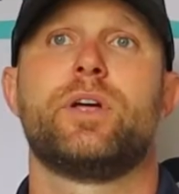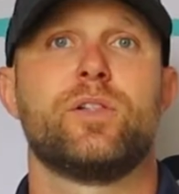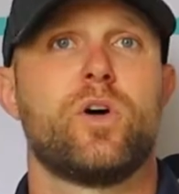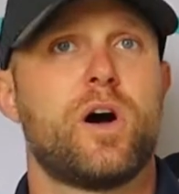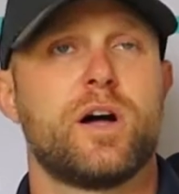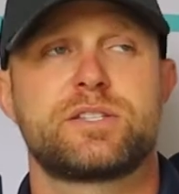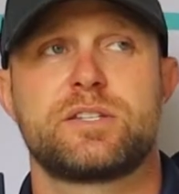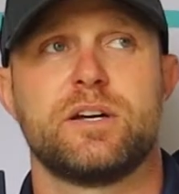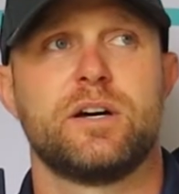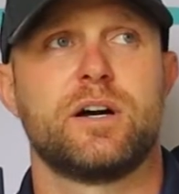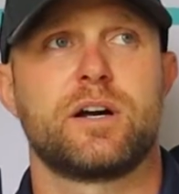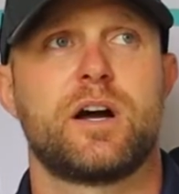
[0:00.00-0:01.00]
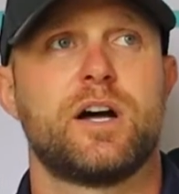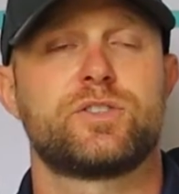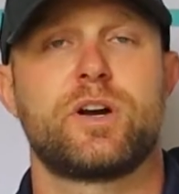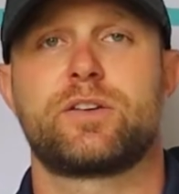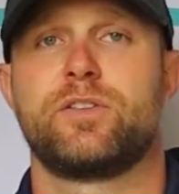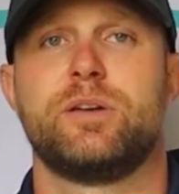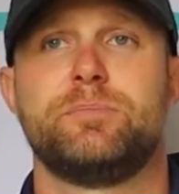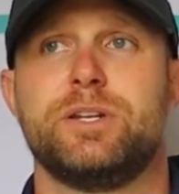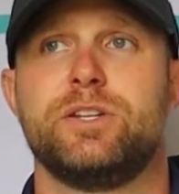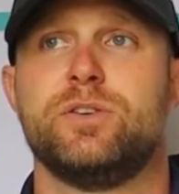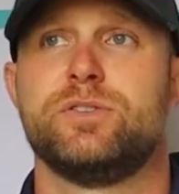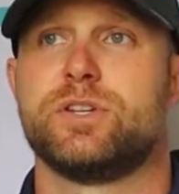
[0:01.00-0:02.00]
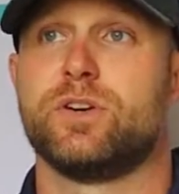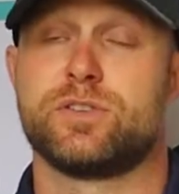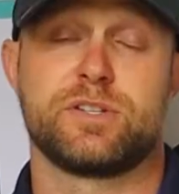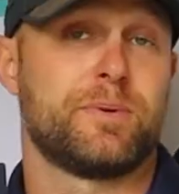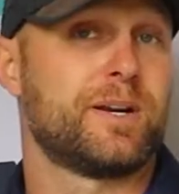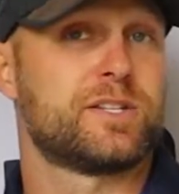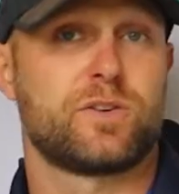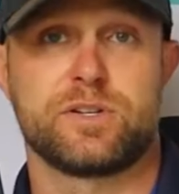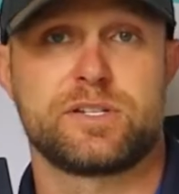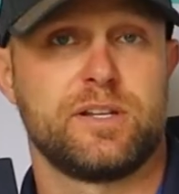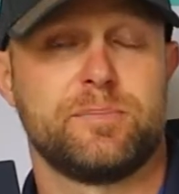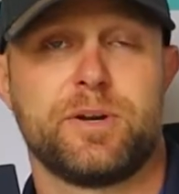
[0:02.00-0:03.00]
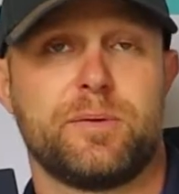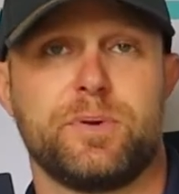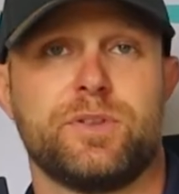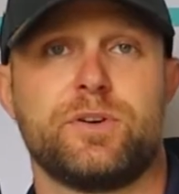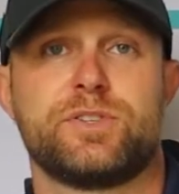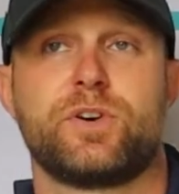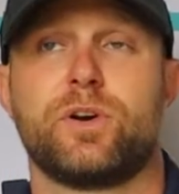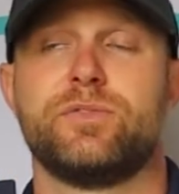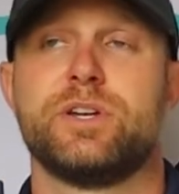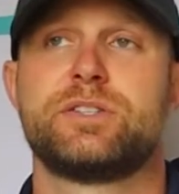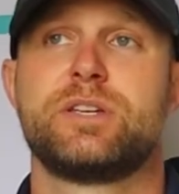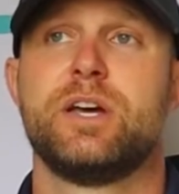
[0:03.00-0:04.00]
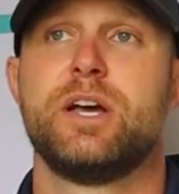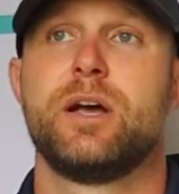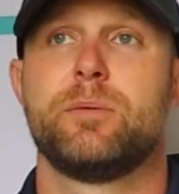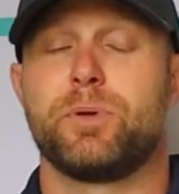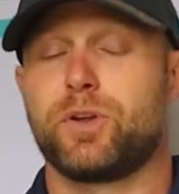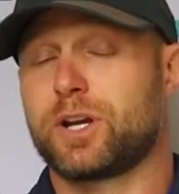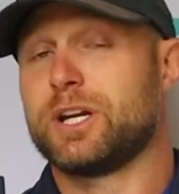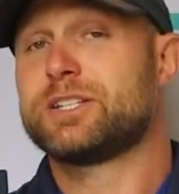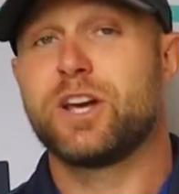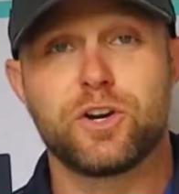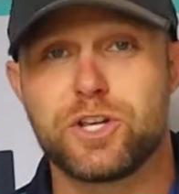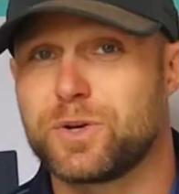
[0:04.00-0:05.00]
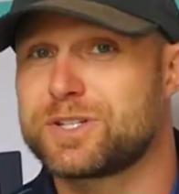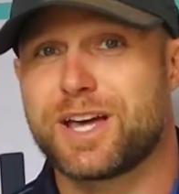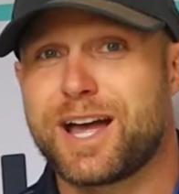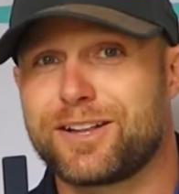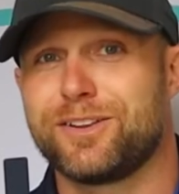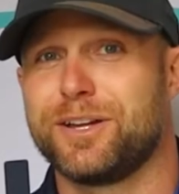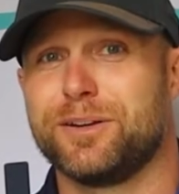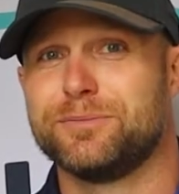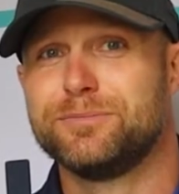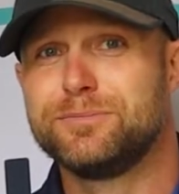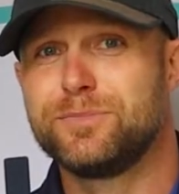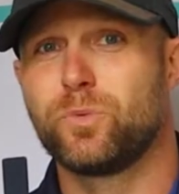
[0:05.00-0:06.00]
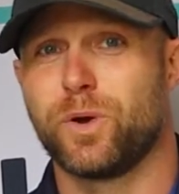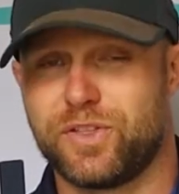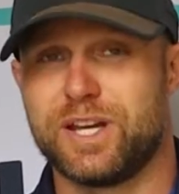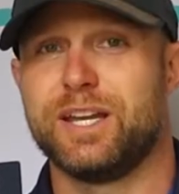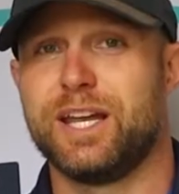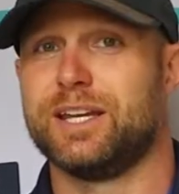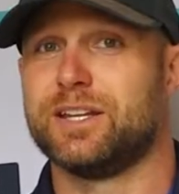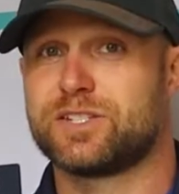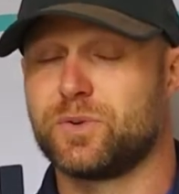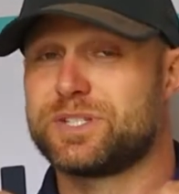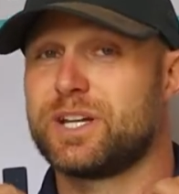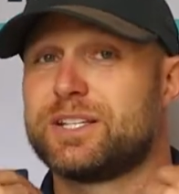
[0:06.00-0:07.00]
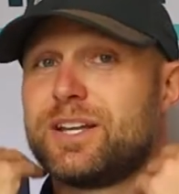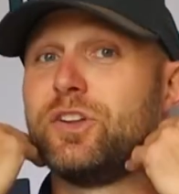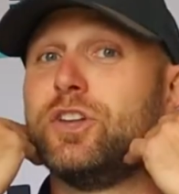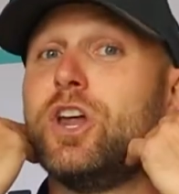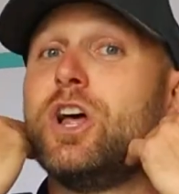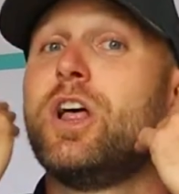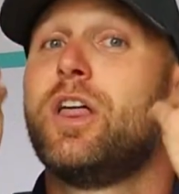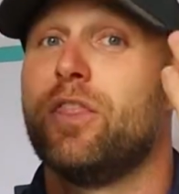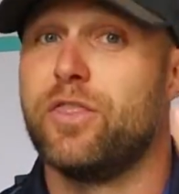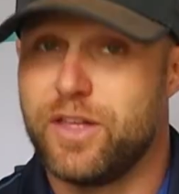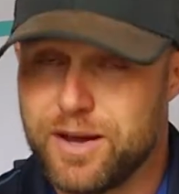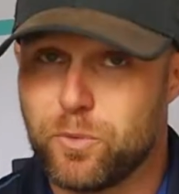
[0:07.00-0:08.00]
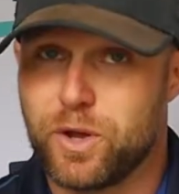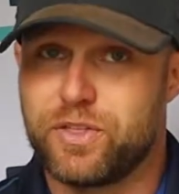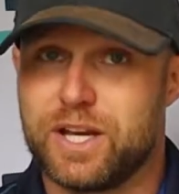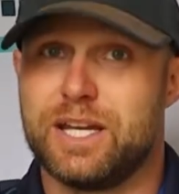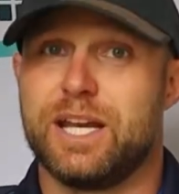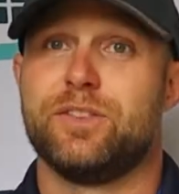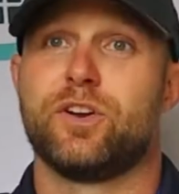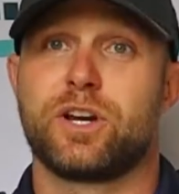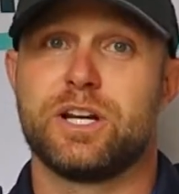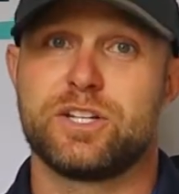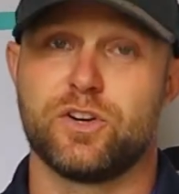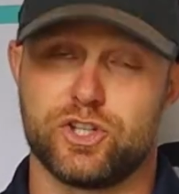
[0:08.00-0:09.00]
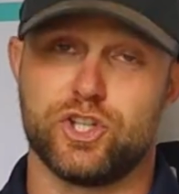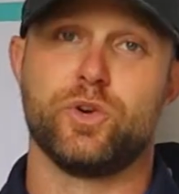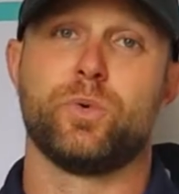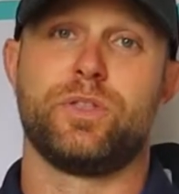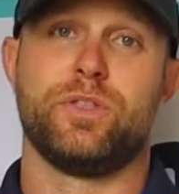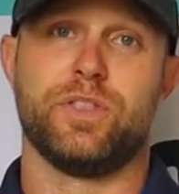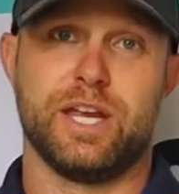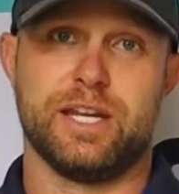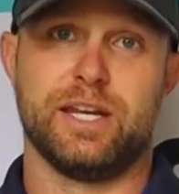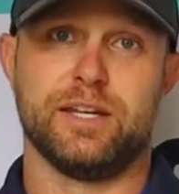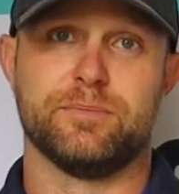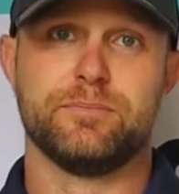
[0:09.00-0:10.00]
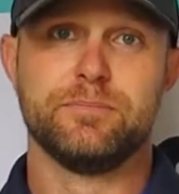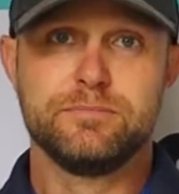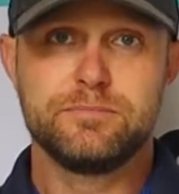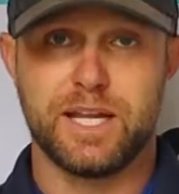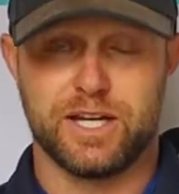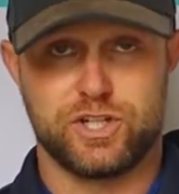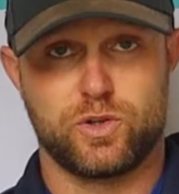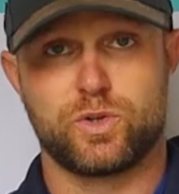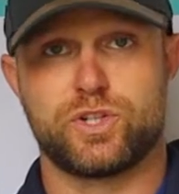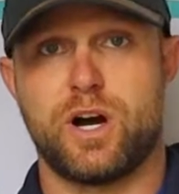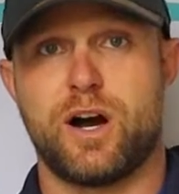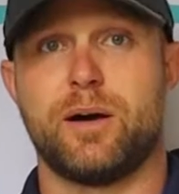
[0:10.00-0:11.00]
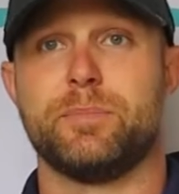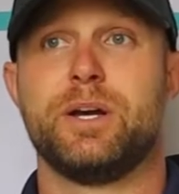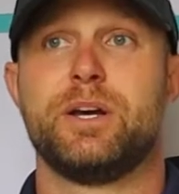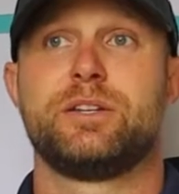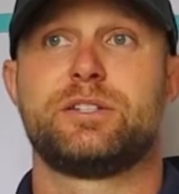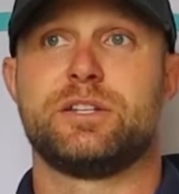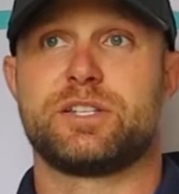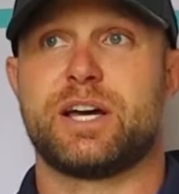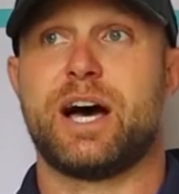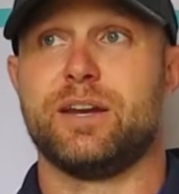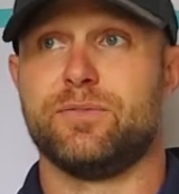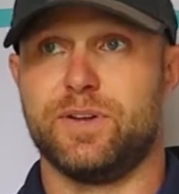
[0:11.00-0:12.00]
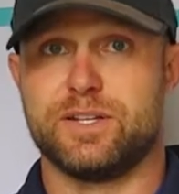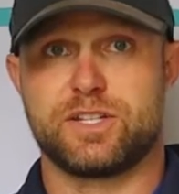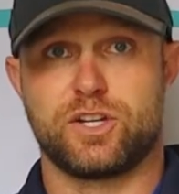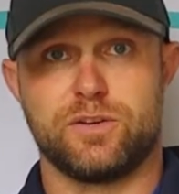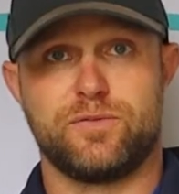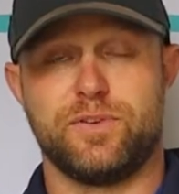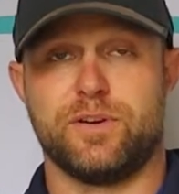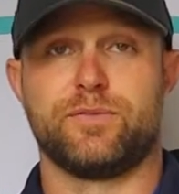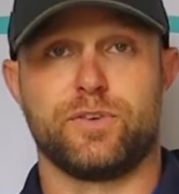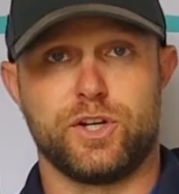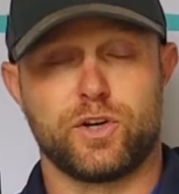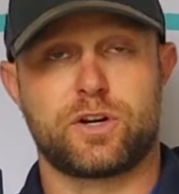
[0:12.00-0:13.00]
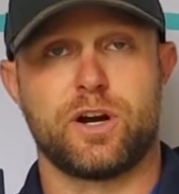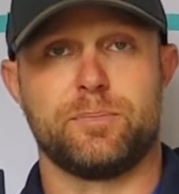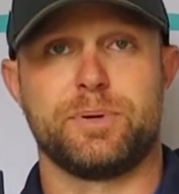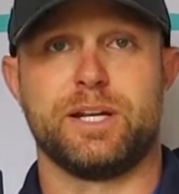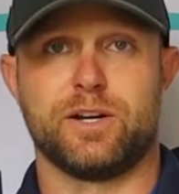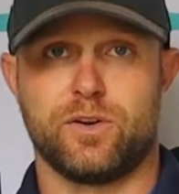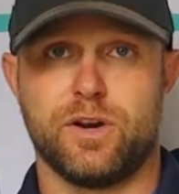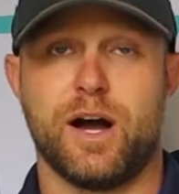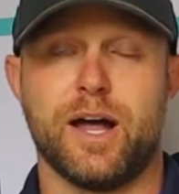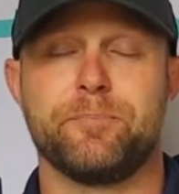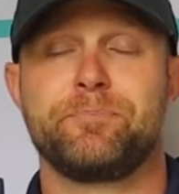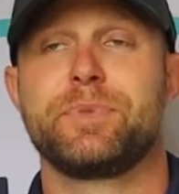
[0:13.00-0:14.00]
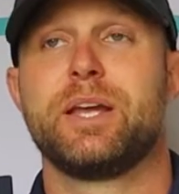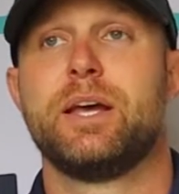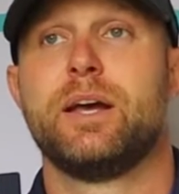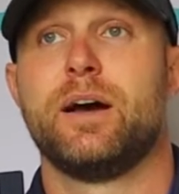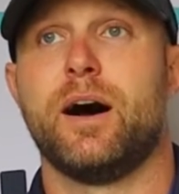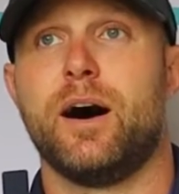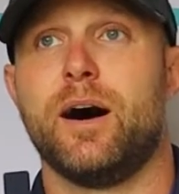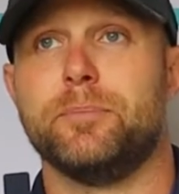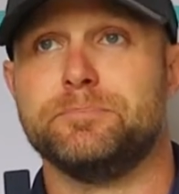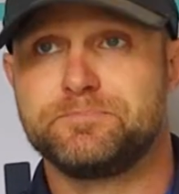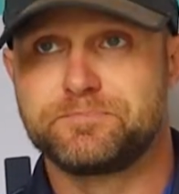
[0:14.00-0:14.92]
lost a contractor they'd been using, or somebody started slipping up in their service. But they're going to tell you exactly what they need. So instead of telling them what they need, they're going to tell you what they need, and it's your job to decide if it's a good fit for your company or not. And